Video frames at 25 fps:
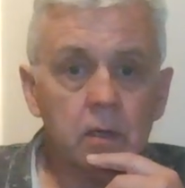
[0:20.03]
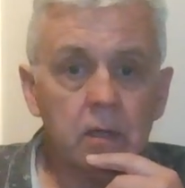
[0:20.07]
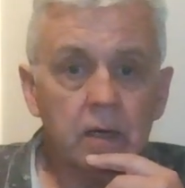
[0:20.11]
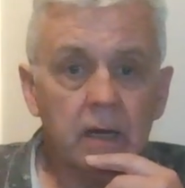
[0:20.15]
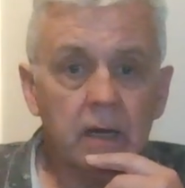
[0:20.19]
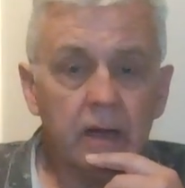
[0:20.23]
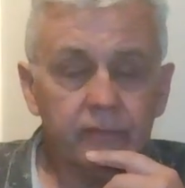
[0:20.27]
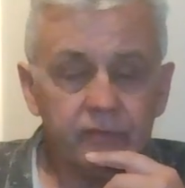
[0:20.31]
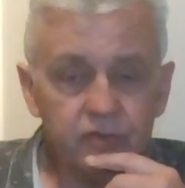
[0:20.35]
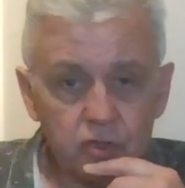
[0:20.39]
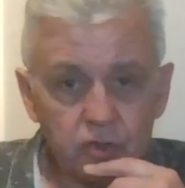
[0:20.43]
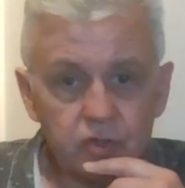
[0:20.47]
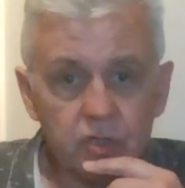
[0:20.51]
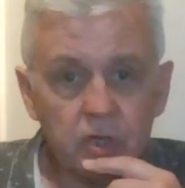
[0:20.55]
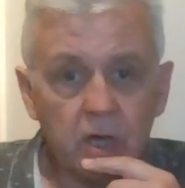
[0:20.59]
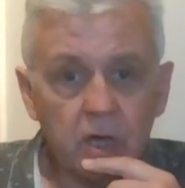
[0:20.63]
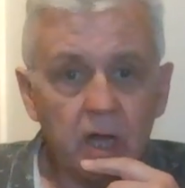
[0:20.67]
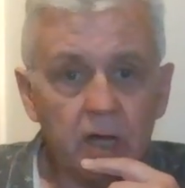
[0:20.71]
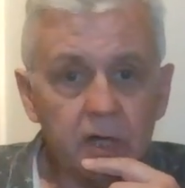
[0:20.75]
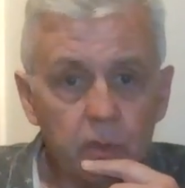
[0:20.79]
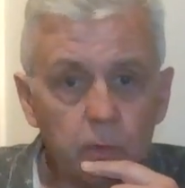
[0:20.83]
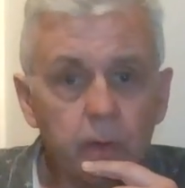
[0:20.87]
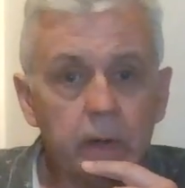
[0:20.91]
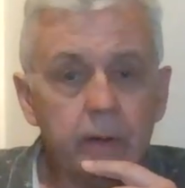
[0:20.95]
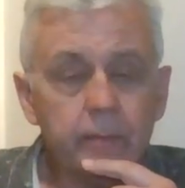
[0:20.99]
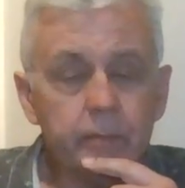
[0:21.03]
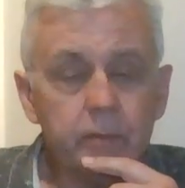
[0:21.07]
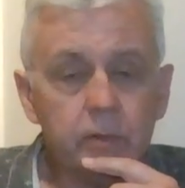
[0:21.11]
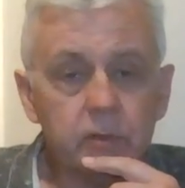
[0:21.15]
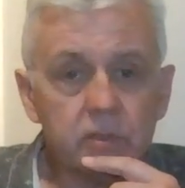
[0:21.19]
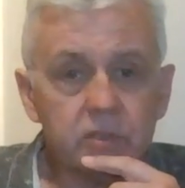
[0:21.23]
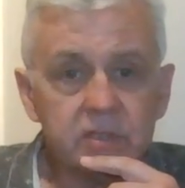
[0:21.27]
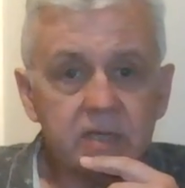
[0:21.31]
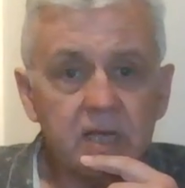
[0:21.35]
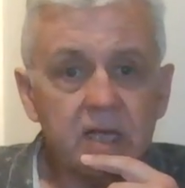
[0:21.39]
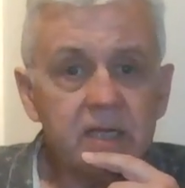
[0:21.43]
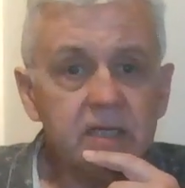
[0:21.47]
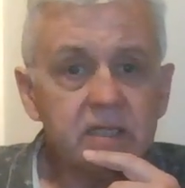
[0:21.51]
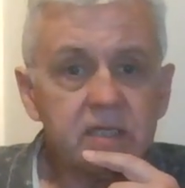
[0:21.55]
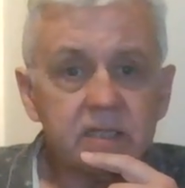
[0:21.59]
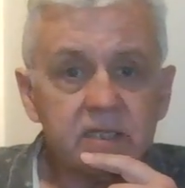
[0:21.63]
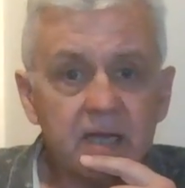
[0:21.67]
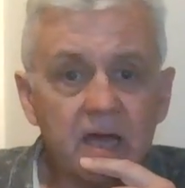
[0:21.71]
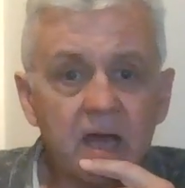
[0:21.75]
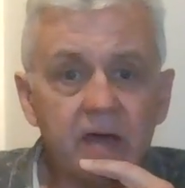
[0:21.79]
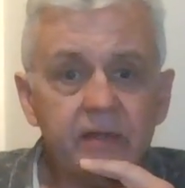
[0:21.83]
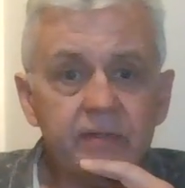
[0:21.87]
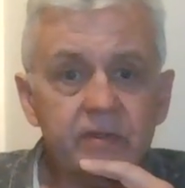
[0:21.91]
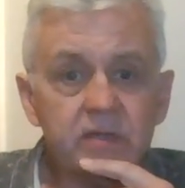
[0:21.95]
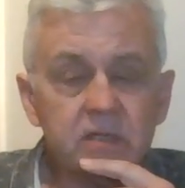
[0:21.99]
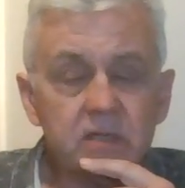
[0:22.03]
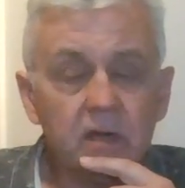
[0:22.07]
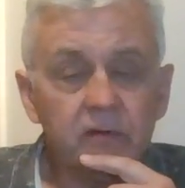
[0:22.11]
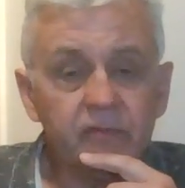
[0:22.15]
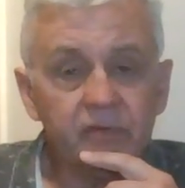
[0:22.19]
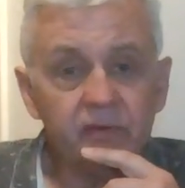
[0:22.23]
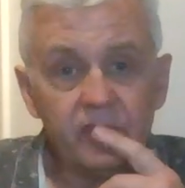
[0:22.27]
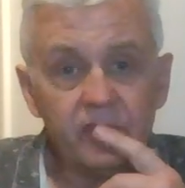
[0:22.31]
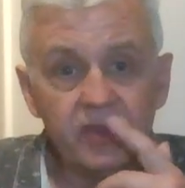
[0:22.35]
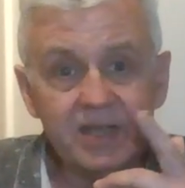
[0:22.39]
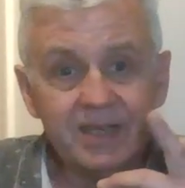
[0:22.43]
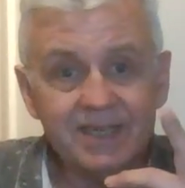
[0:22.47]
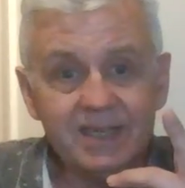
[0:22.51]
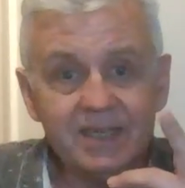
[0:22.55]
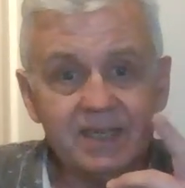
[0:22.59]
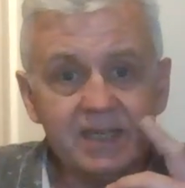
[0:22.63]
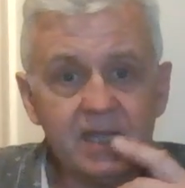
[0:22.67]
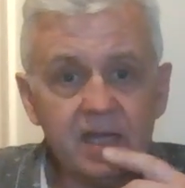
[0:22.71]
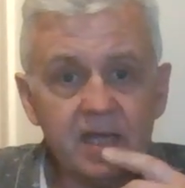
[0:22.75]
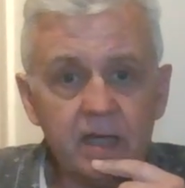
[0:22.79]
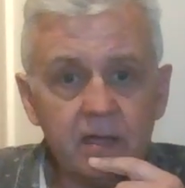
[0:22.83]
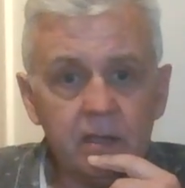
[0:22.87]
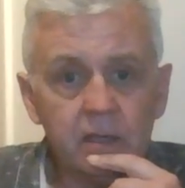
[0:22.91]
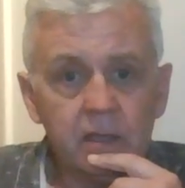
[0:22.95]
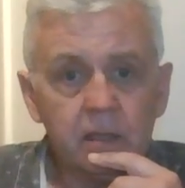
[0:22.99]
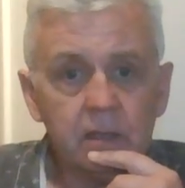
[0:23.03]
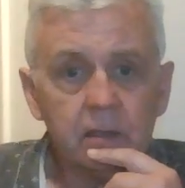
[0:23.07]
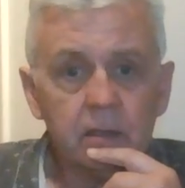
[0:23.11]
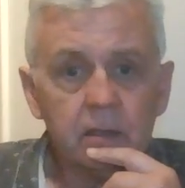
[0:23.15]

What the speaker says: I've just thought, I know what I'm going to say to start this off, and this is it.